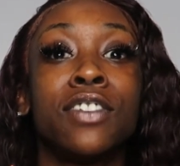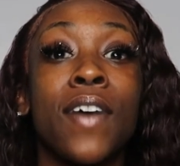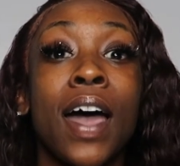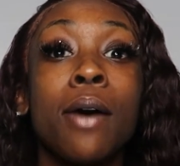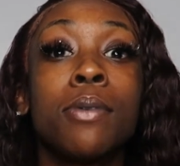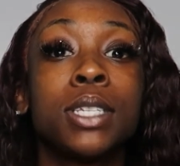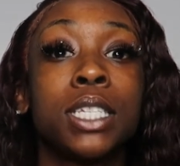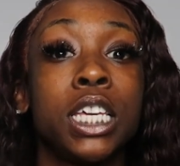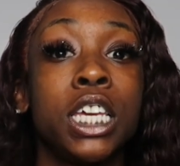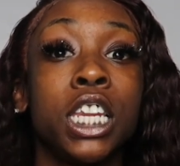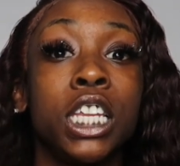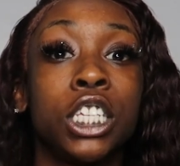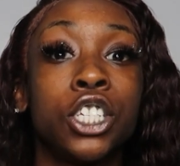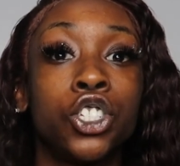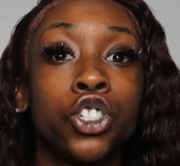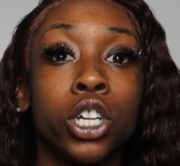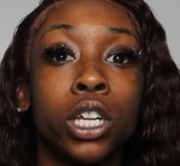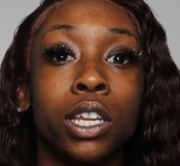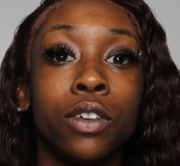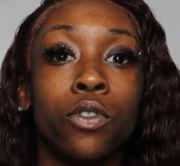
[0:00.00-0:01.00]
If I was in it
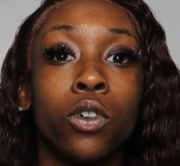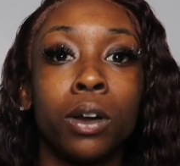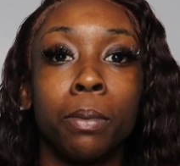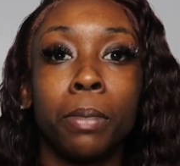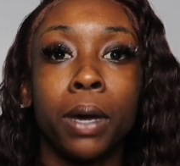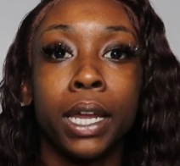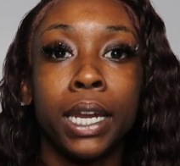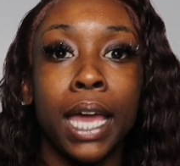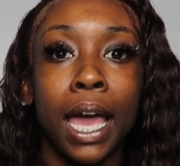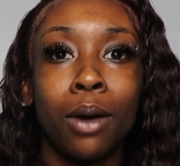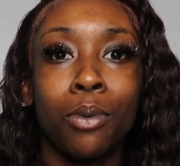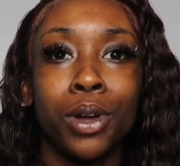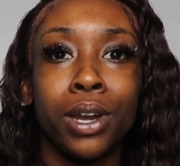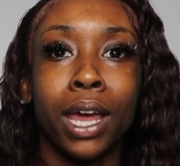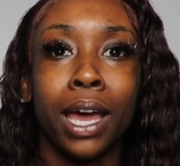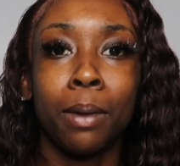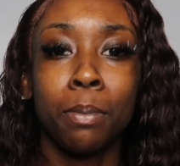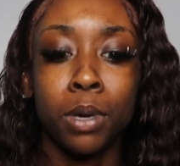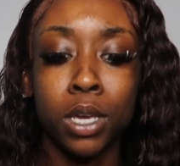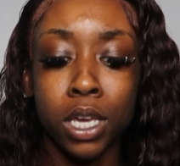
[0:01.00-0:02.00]
strictly for the money, I would
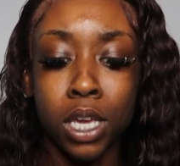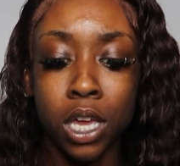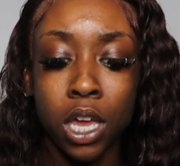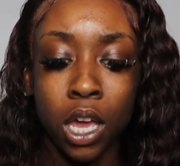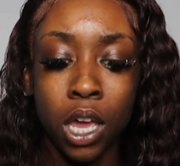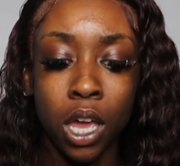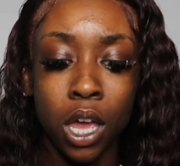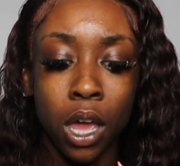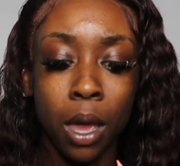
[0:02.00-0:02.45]
not be